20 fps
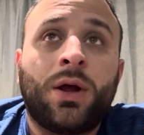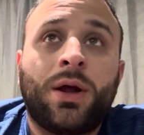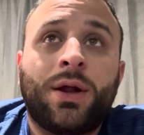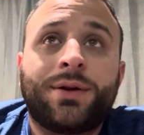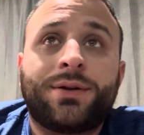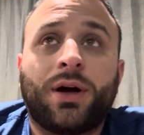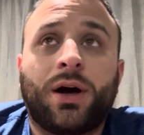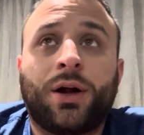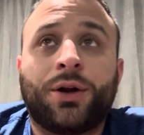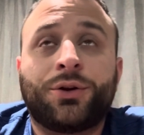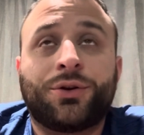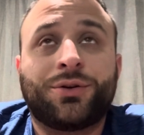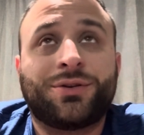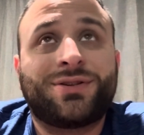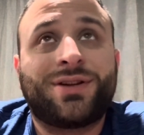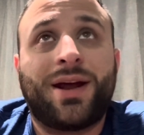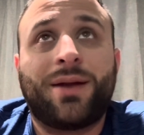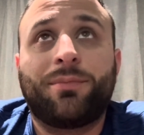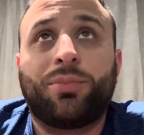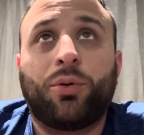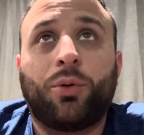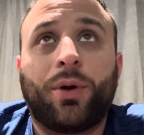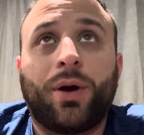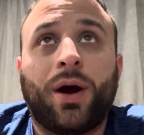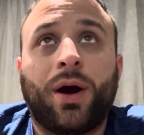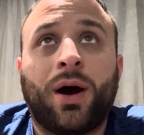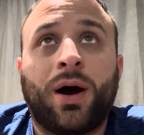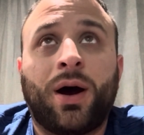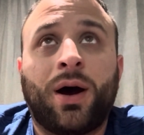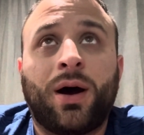to under 10
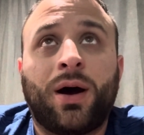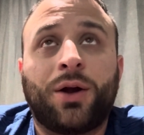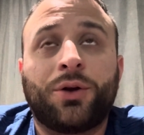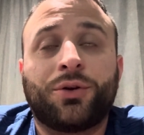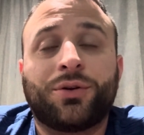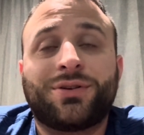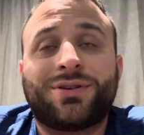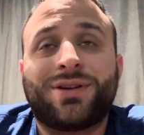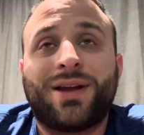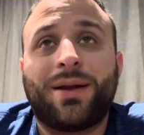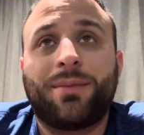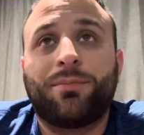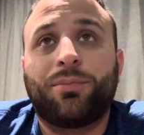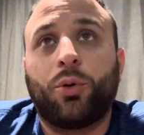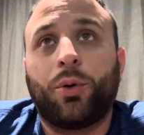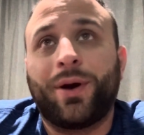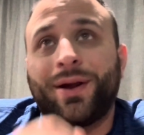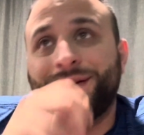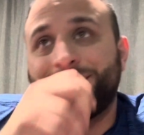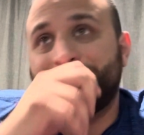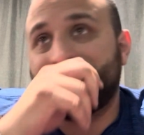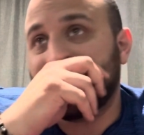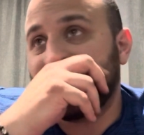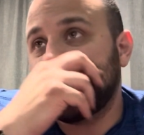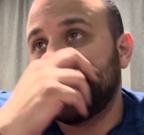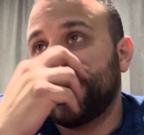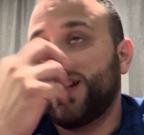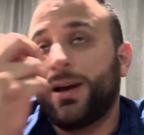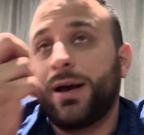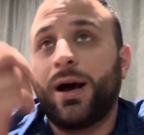point uh, under 10 points
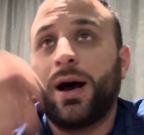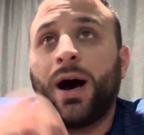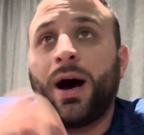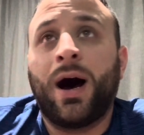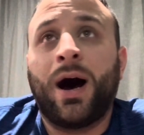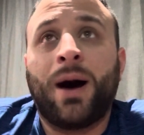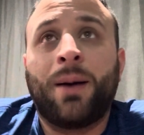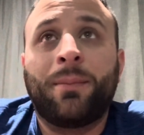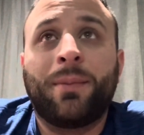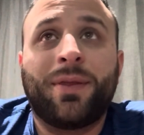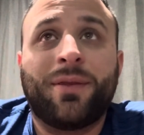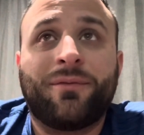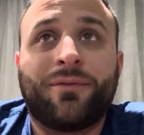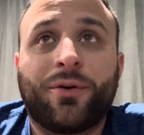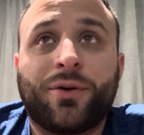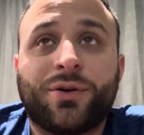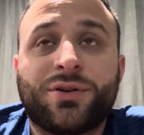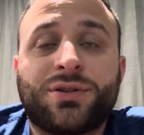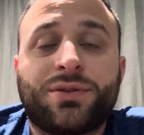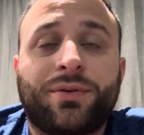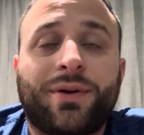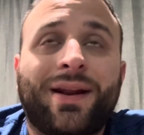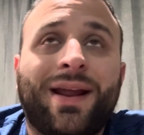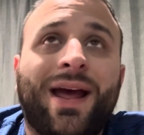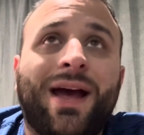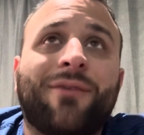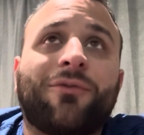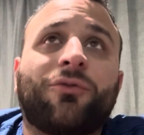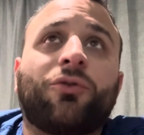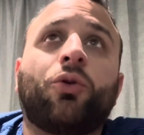um, in the first three and a
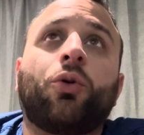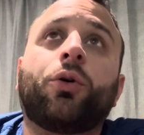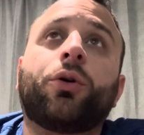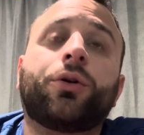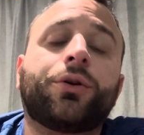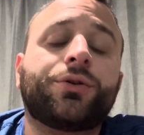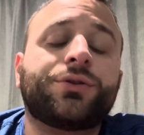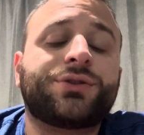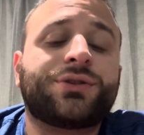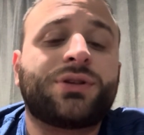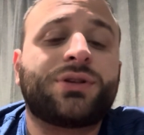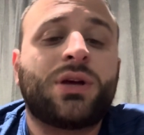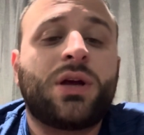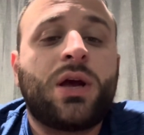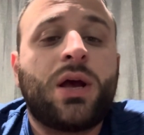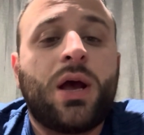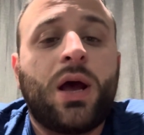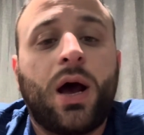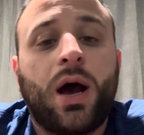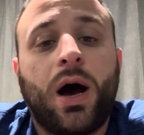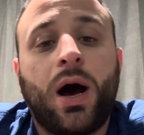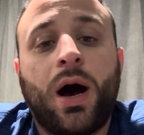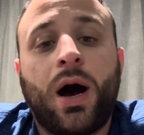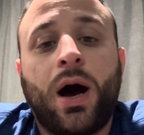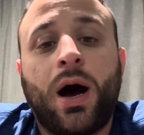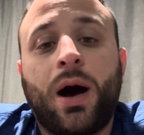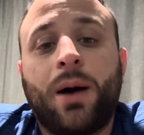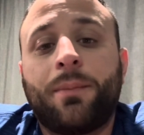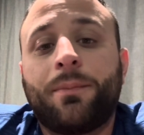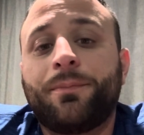half quarters.
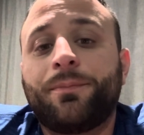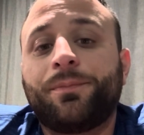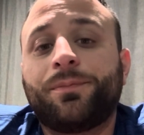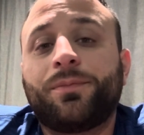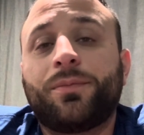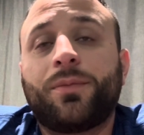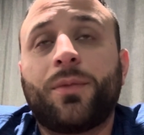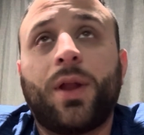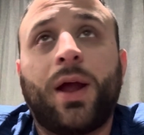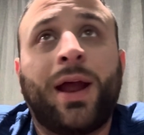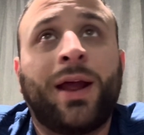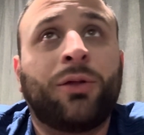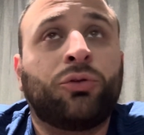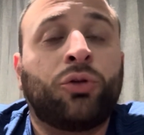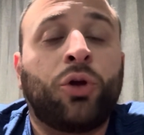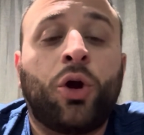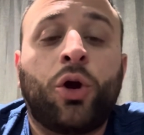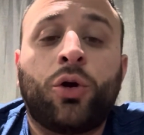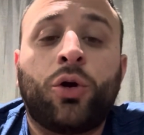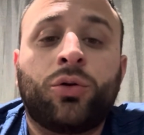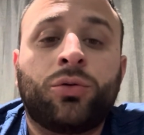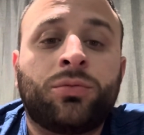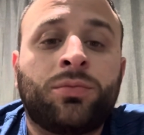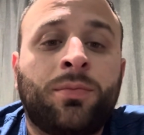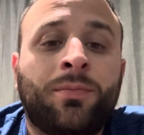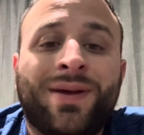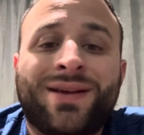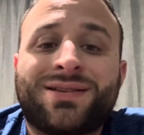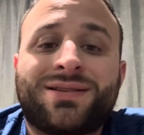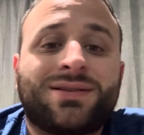Um, a
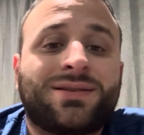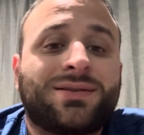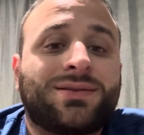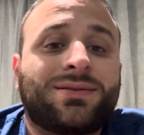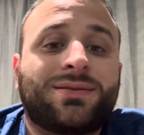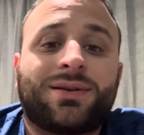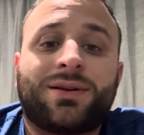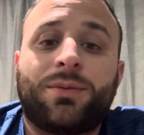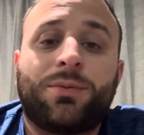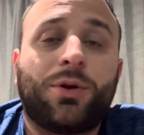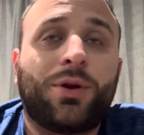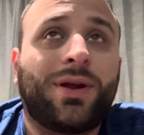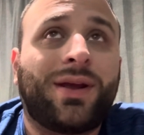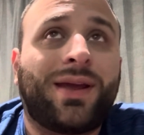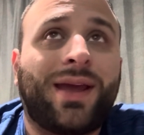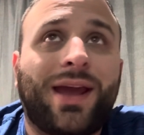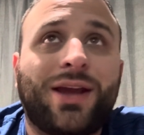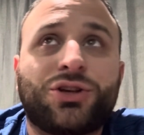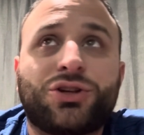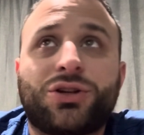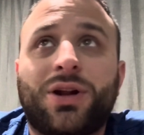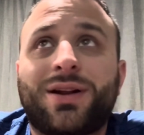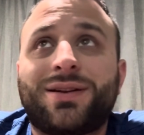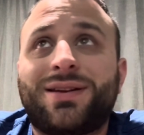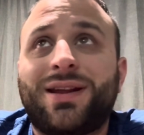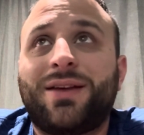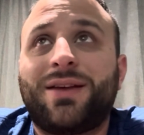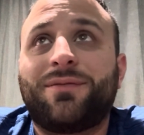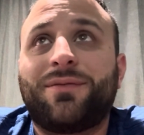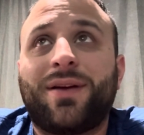lone miscommunication on
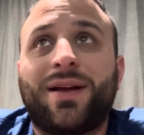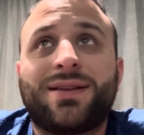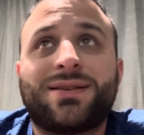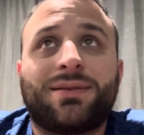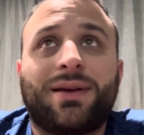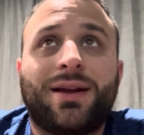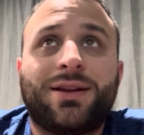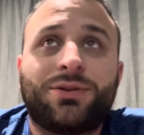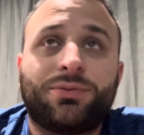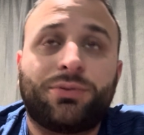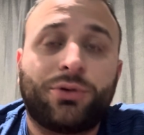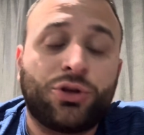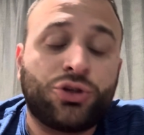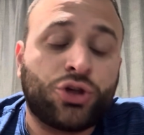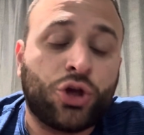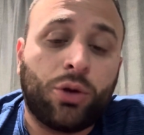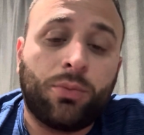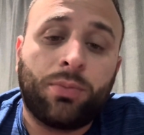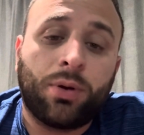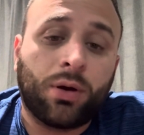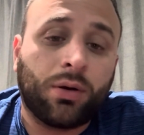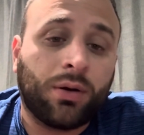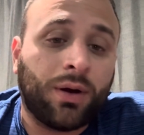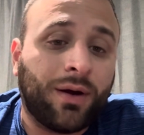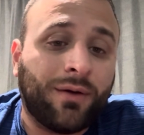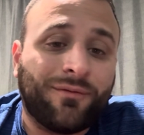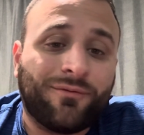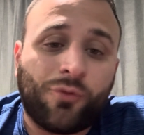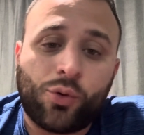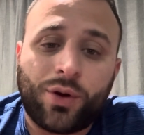defense led to a Joe
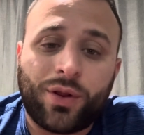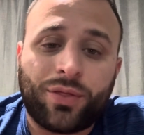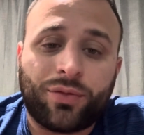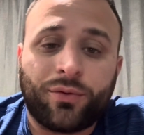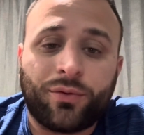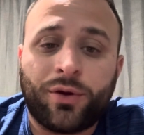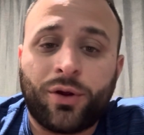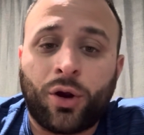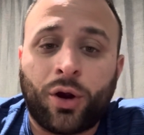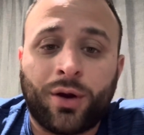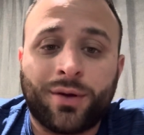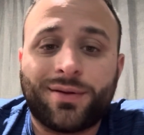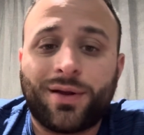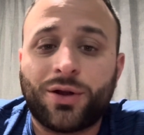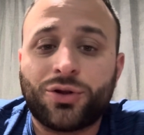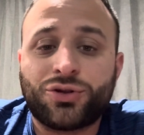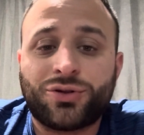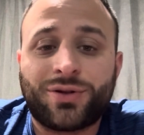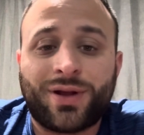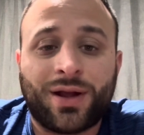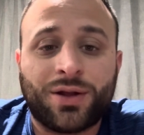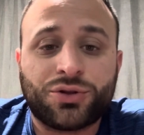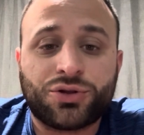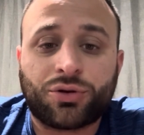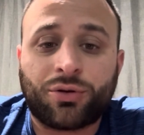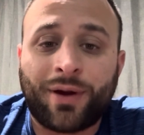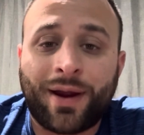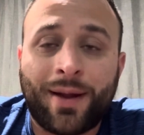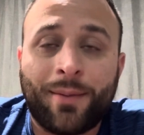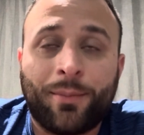Burrow 43 yard touchdown
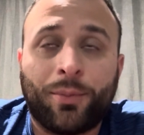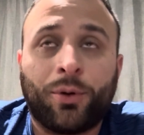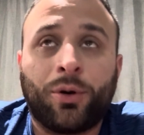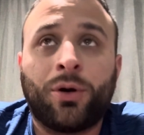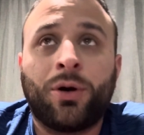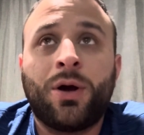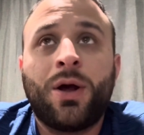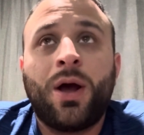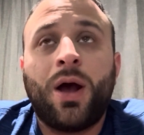scramble.